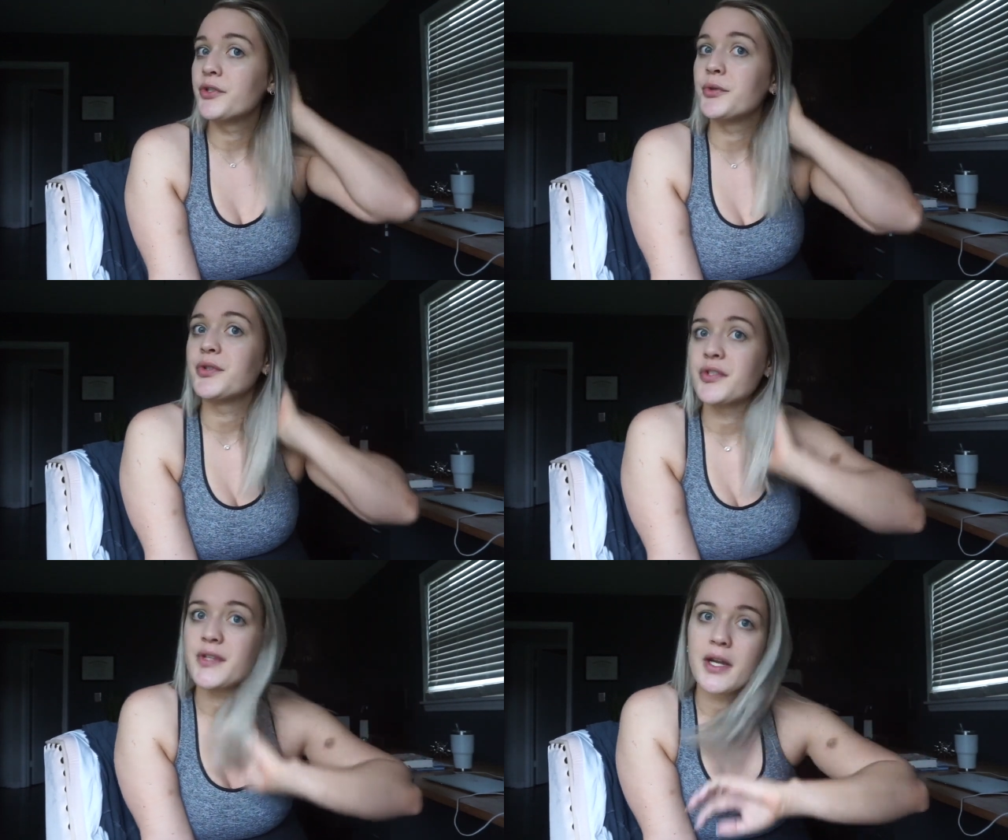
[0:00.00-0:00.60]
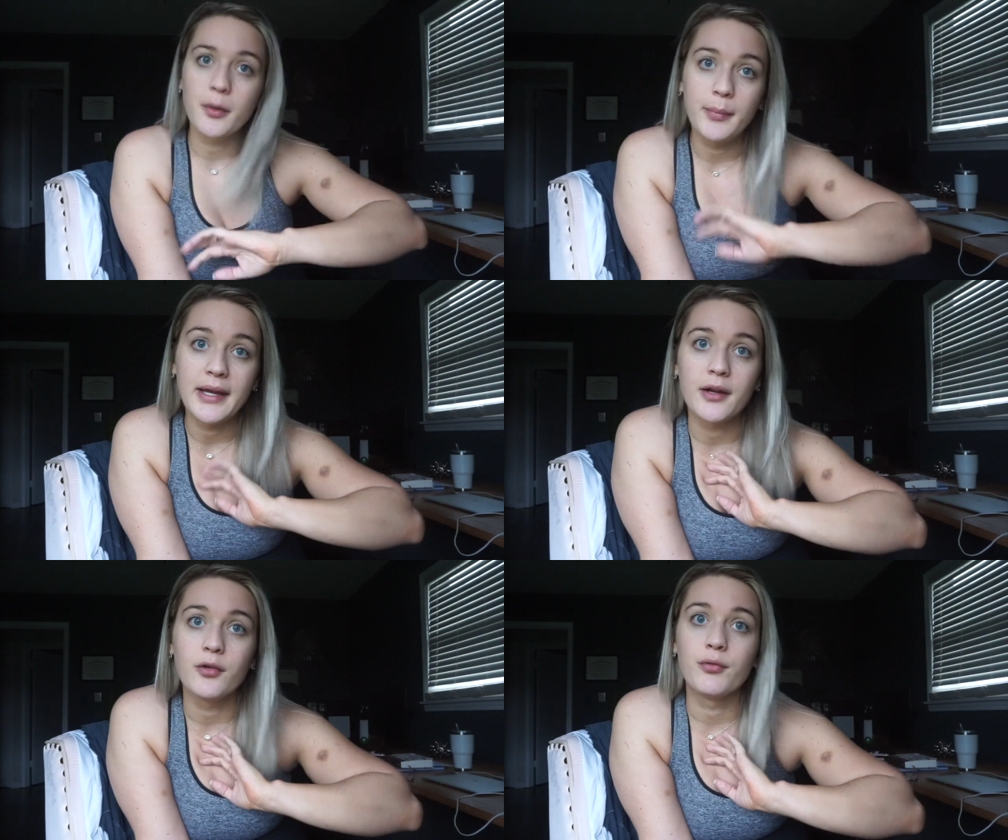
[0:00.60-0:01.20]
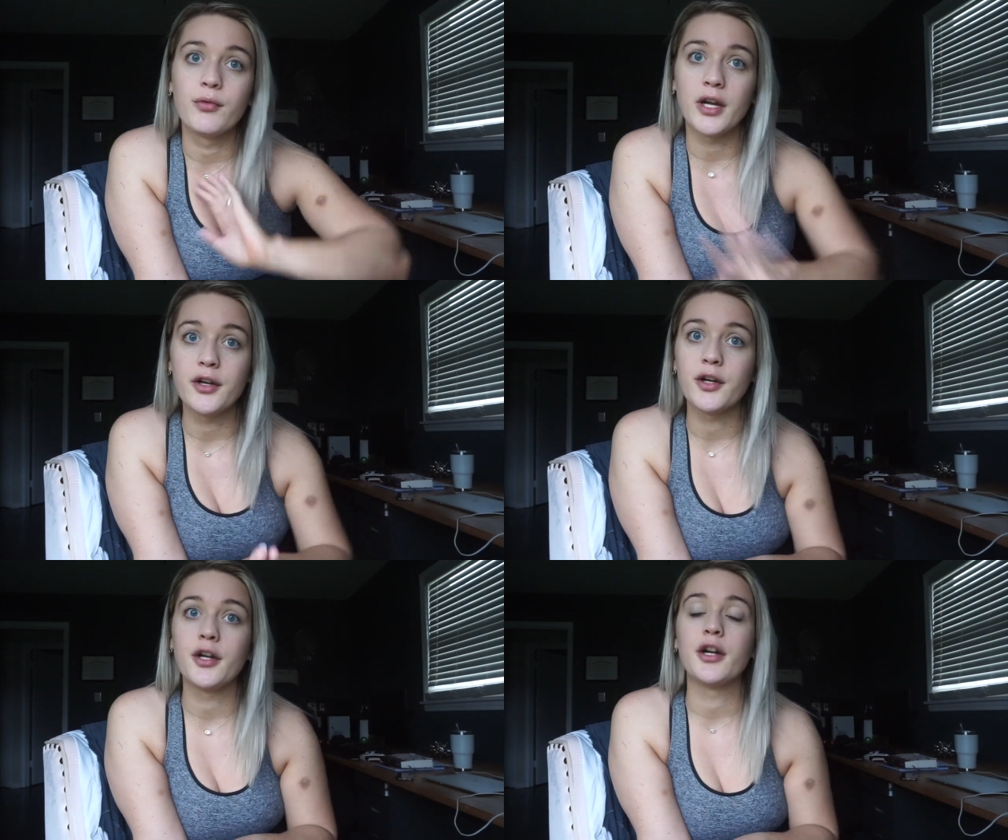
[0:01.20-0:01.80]
She was just like a big
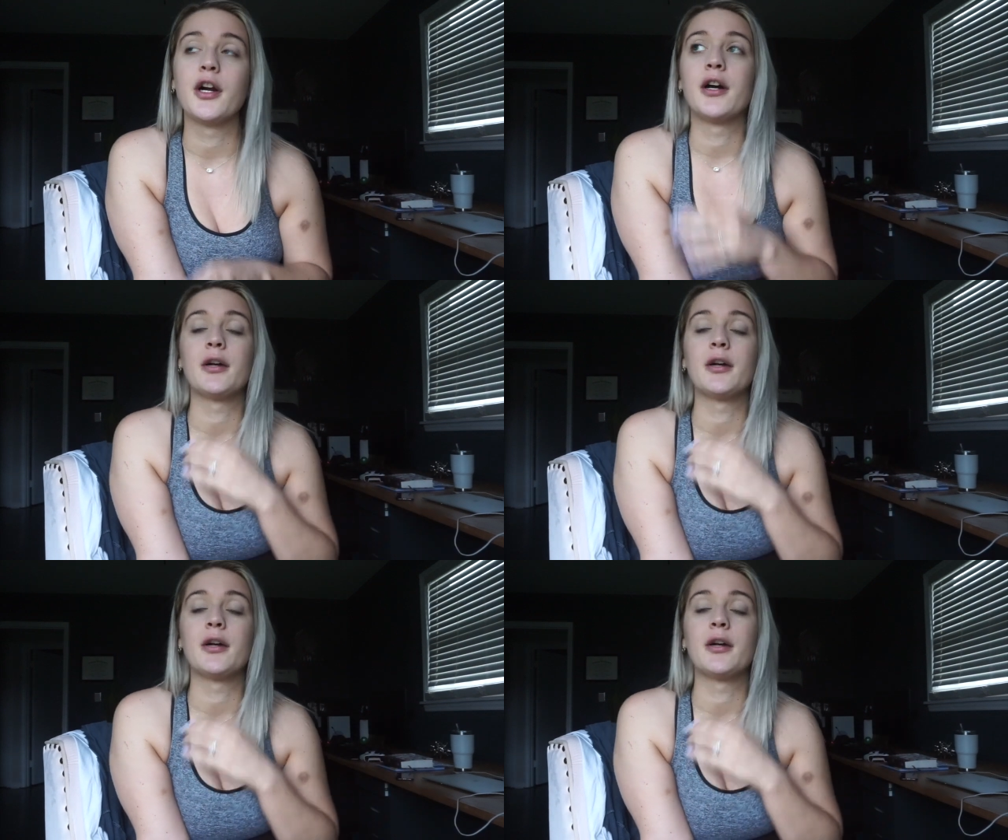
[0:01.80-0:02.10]
runner.